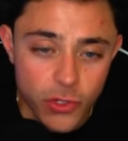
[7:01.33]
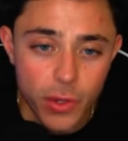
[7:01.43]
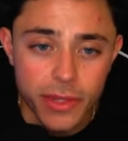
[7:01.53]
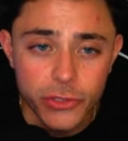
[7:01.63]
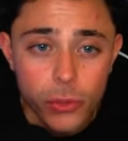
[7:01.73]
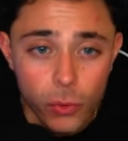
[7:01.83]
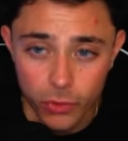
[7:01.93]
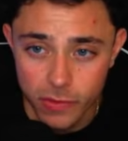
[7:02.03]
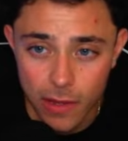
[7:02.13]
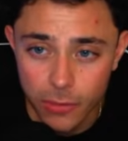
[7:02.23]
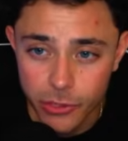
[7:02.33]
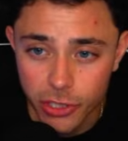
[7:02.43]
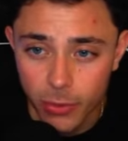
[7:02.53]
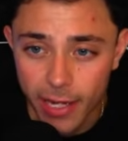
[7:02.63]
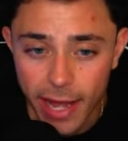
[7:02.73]
So in the tools, I'm going to show
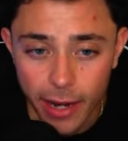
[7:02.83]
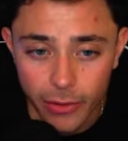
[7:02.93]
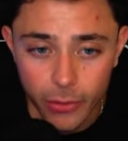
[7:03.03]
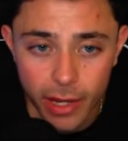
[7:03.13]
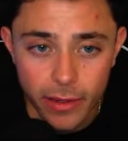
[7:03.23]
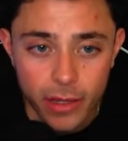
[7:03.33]
you what I added. Okay.